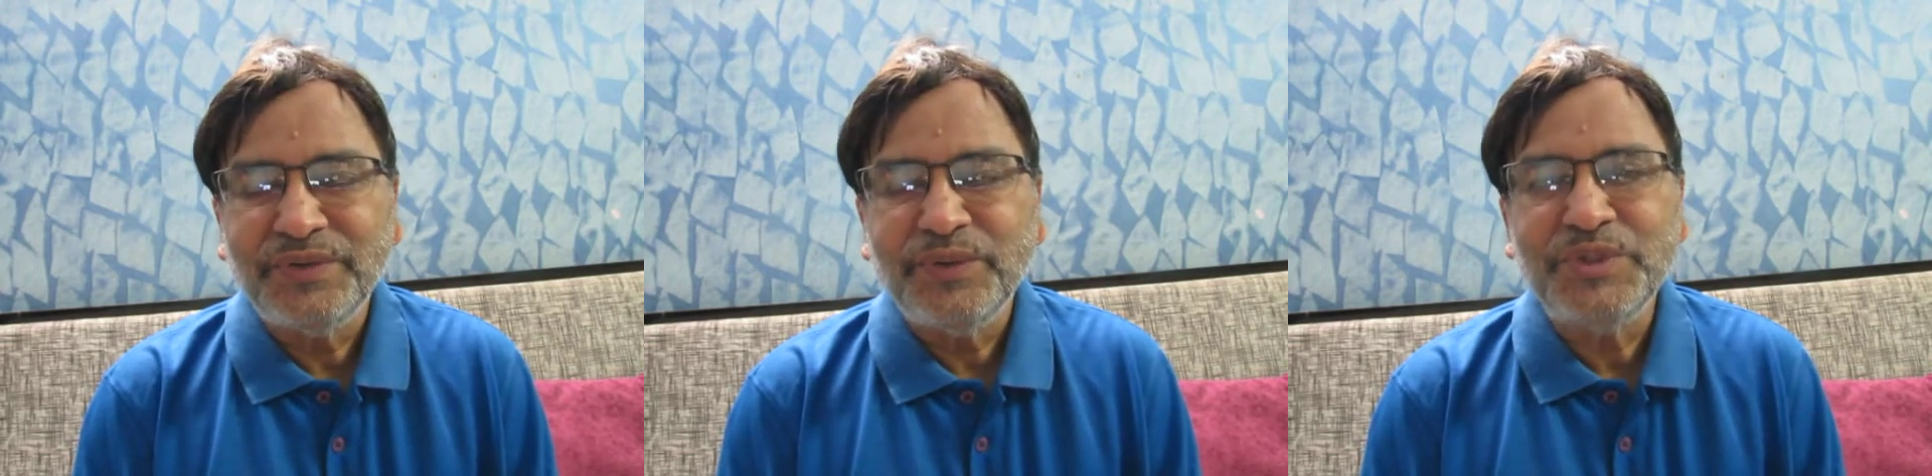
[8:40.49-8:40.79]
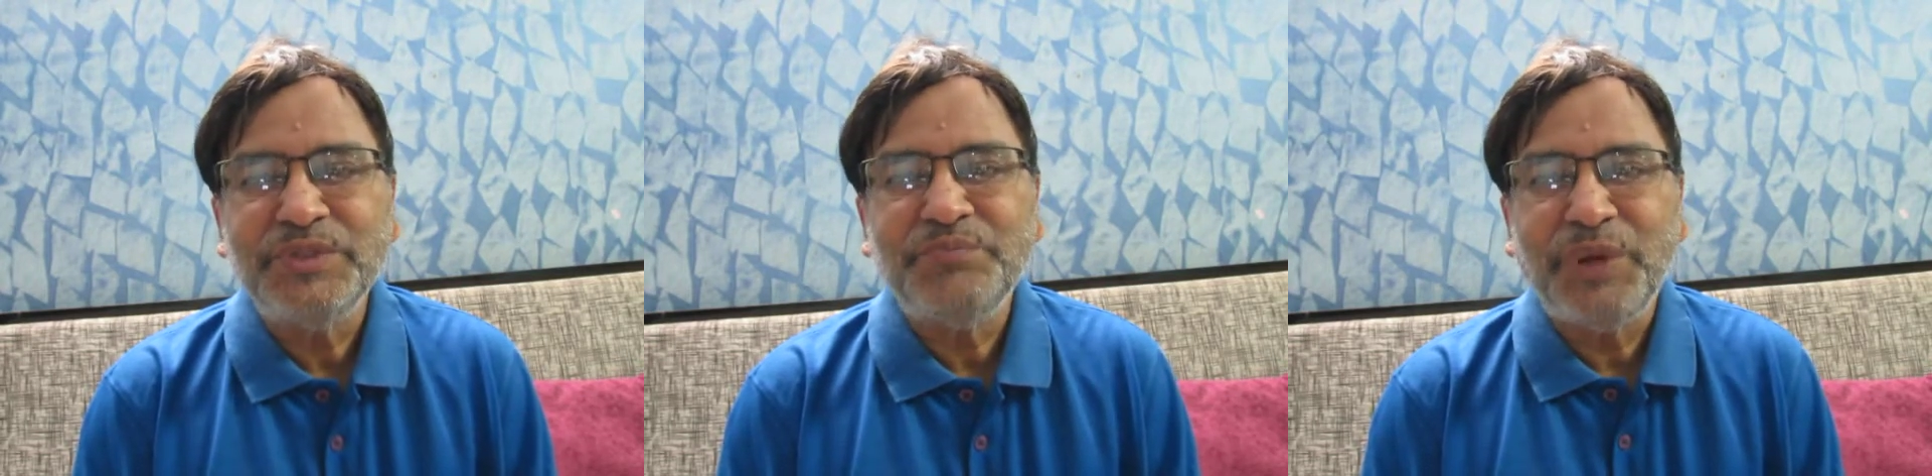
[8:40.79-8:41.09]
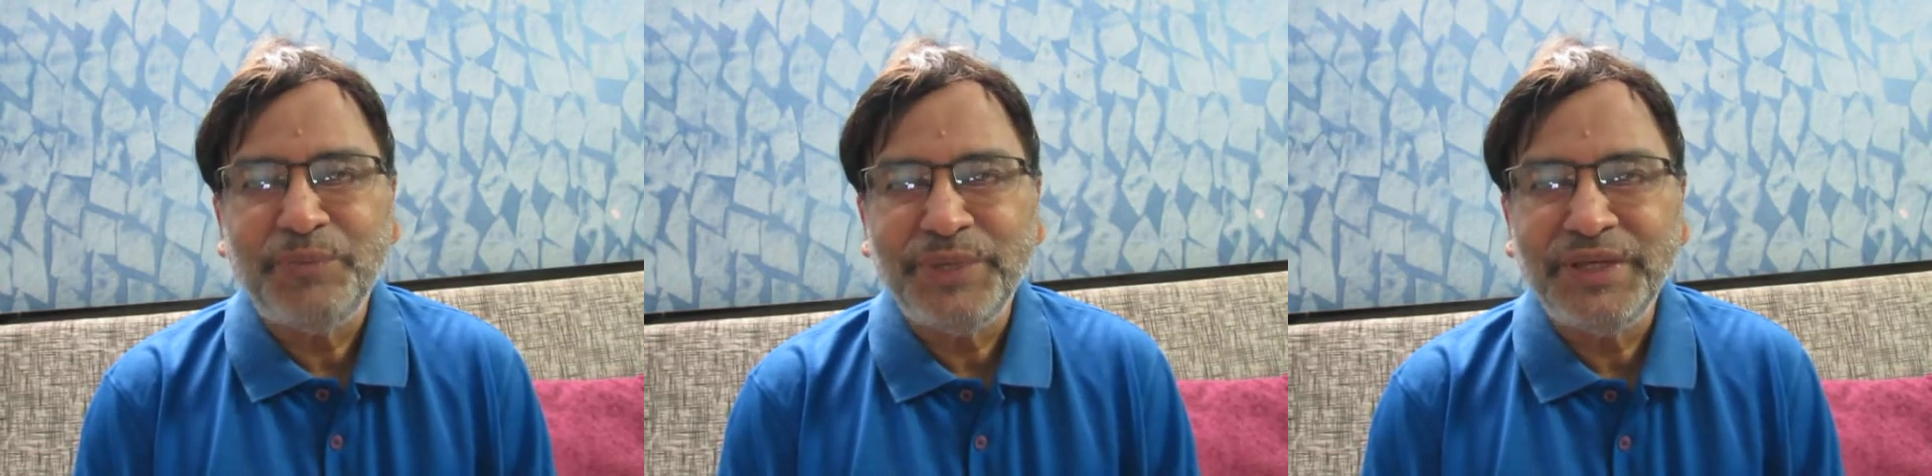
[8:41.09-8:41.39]
who is
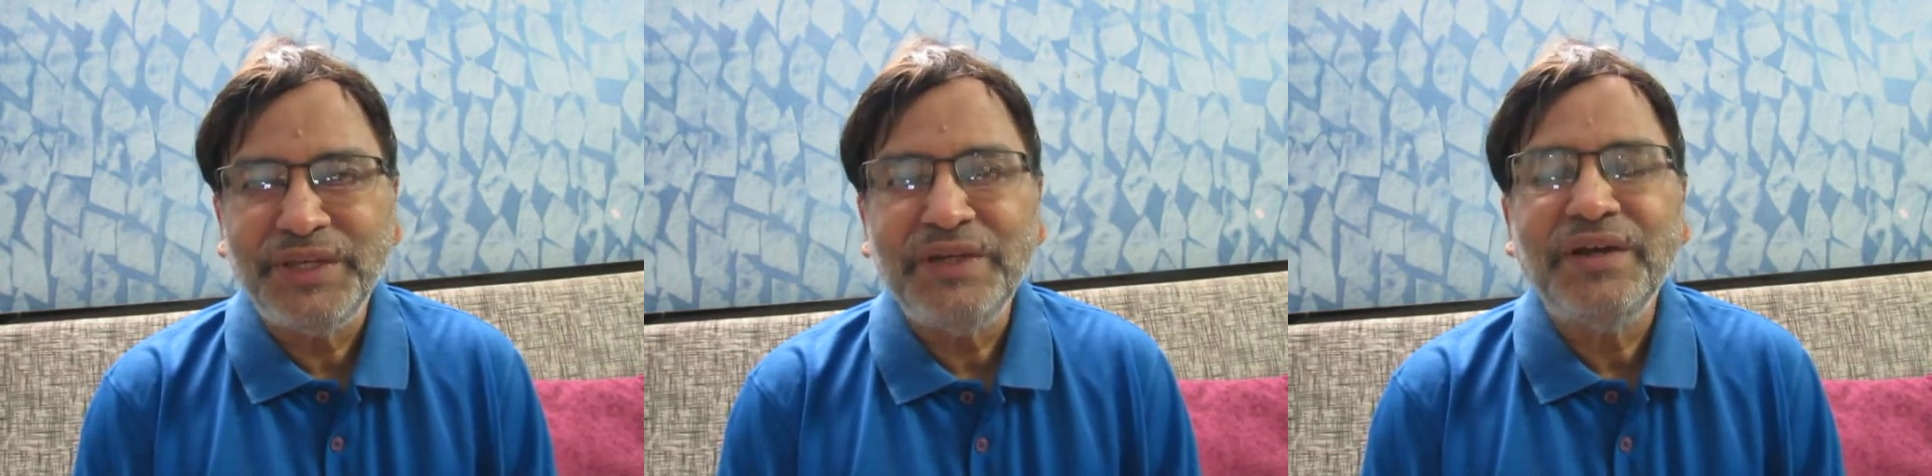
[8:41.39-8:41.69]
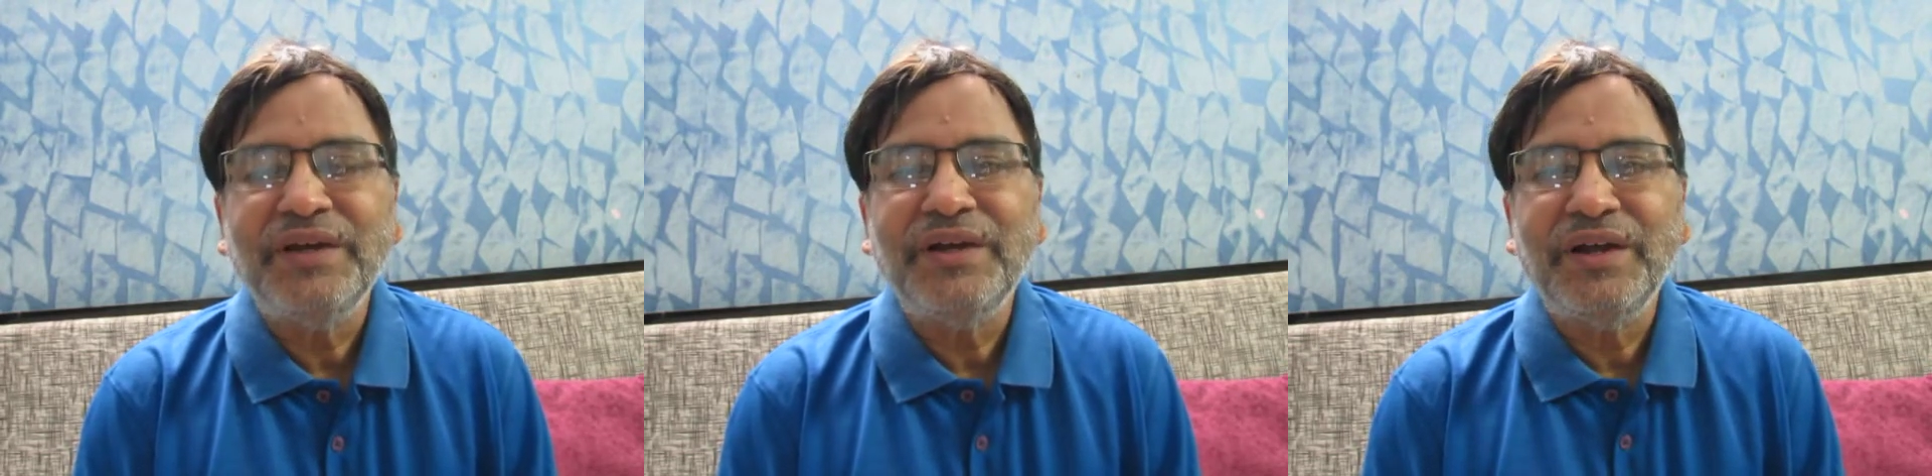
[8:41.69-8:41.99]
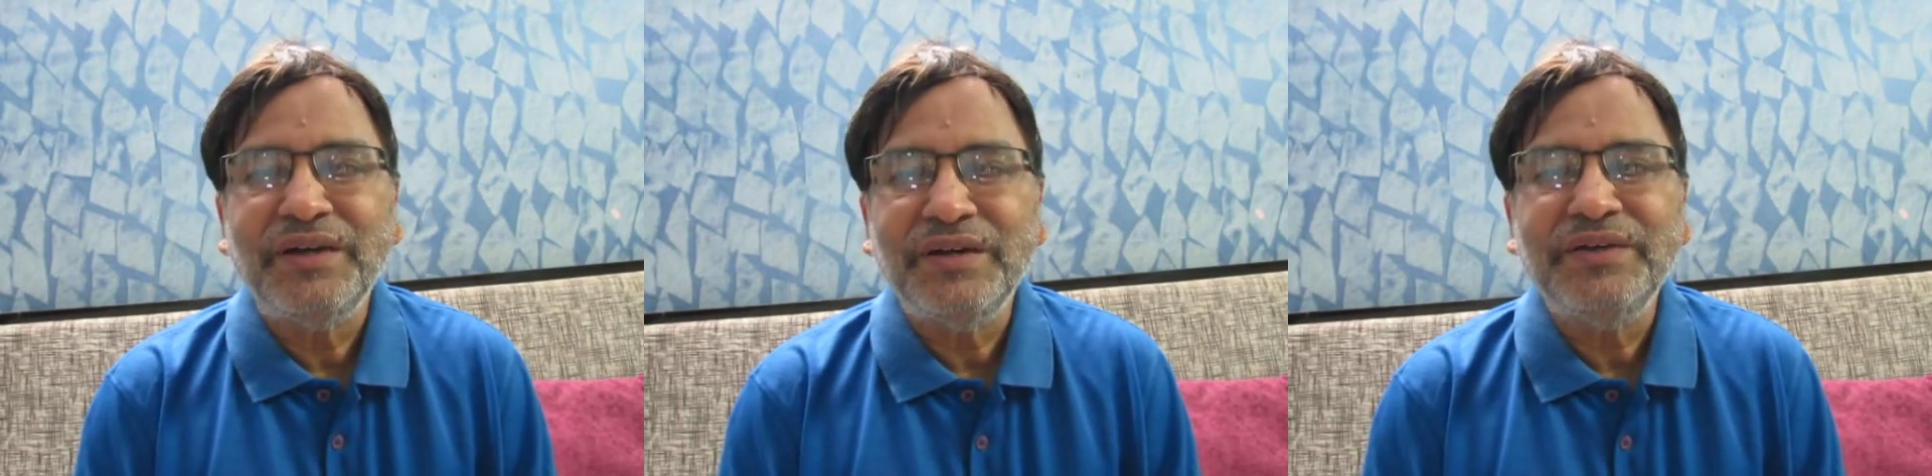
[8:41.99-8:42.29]
pumping in
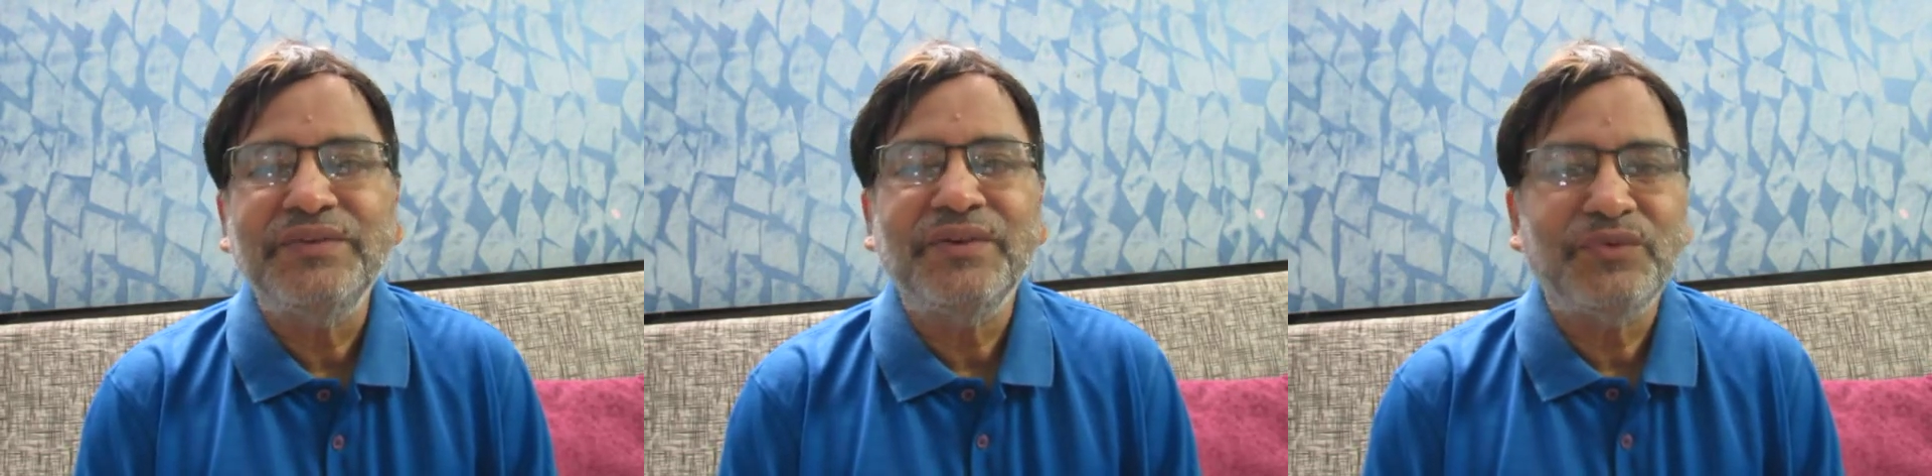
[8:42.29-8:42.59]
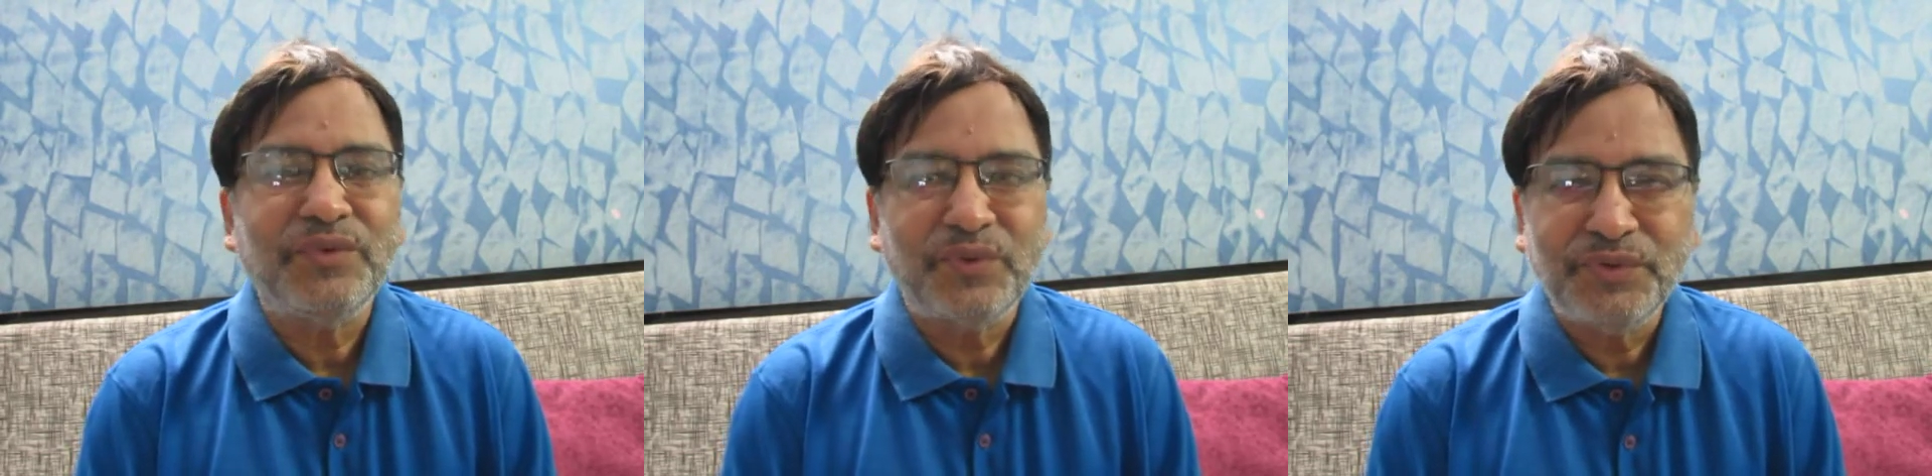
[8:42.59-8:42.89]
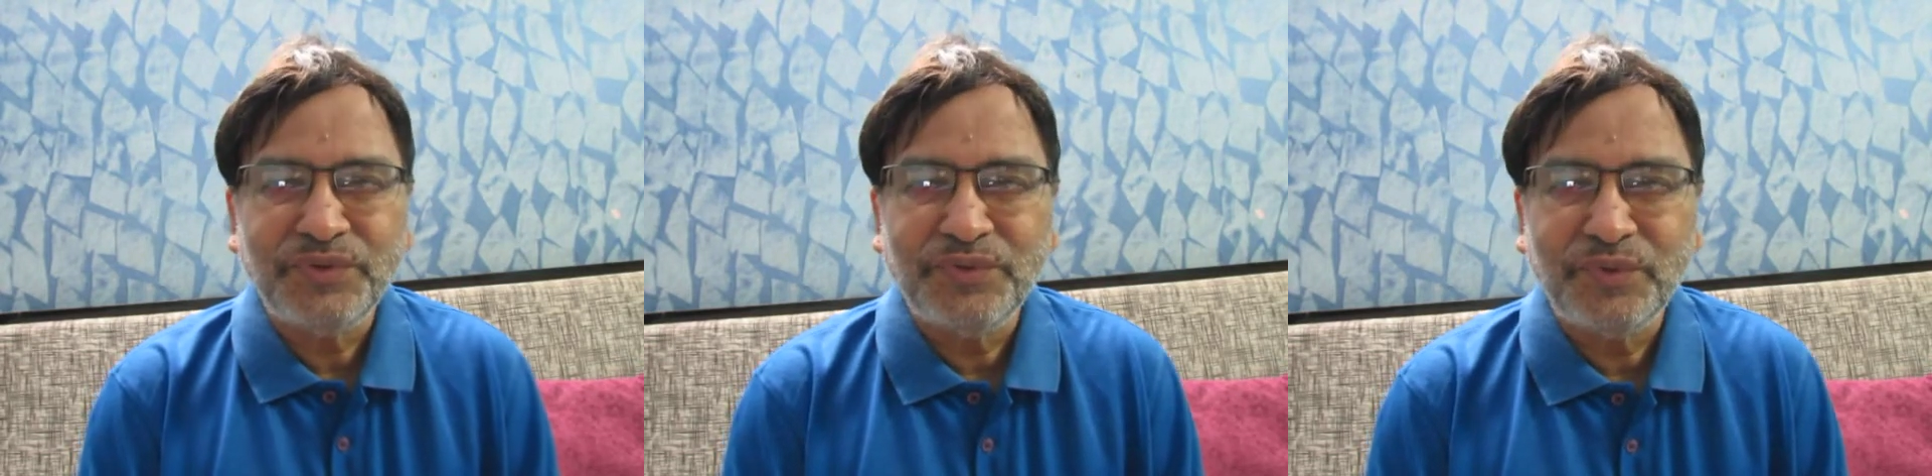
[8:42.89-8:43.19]
hundreds of
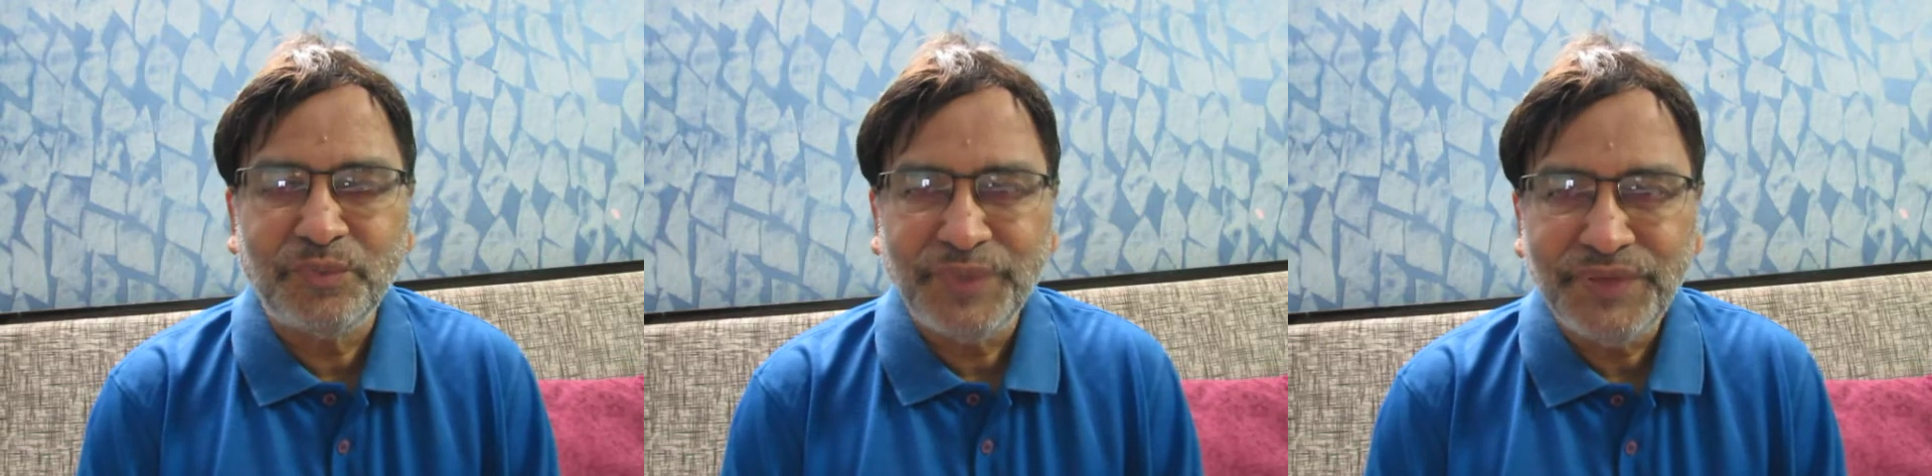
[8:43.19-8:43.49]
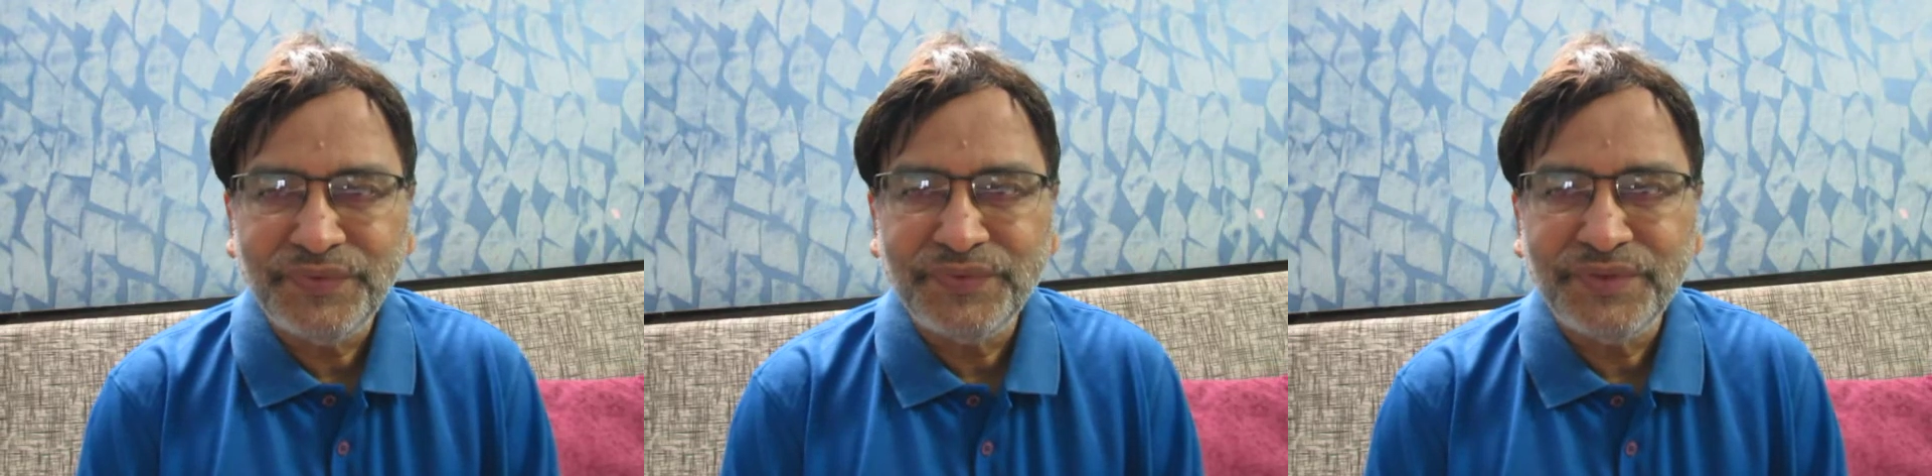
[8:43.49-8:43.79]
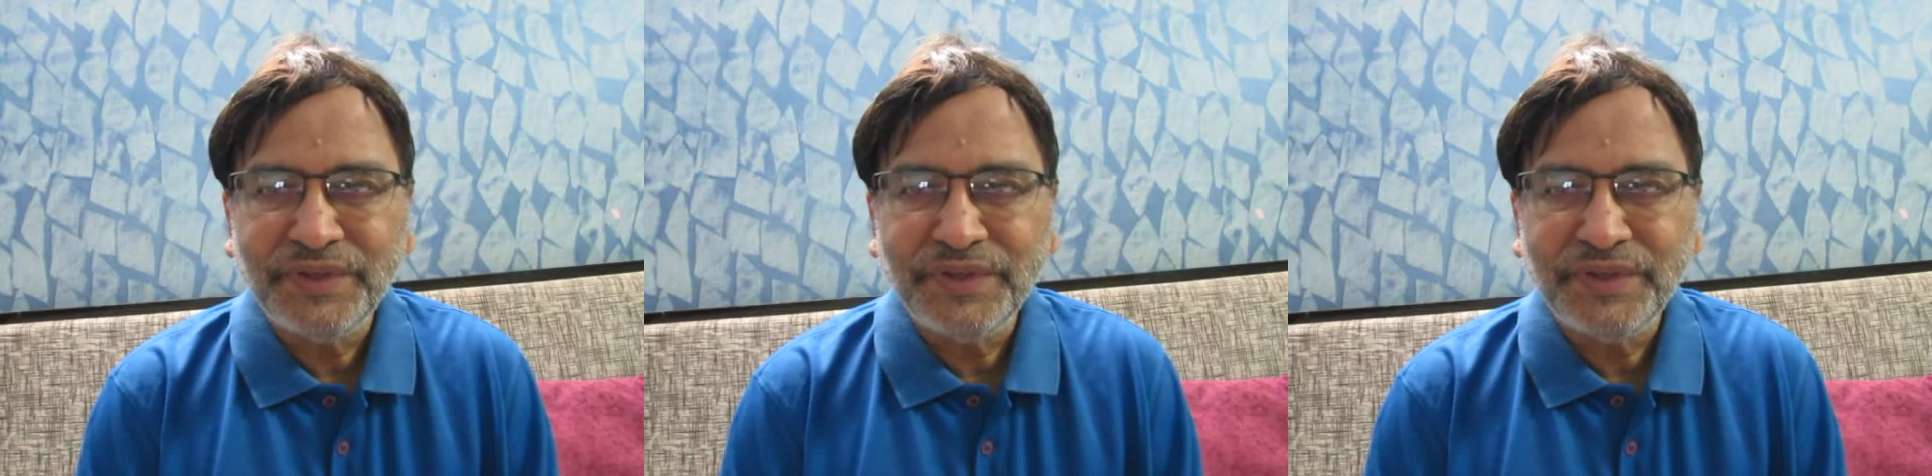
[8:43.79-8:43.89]
crores of rupees,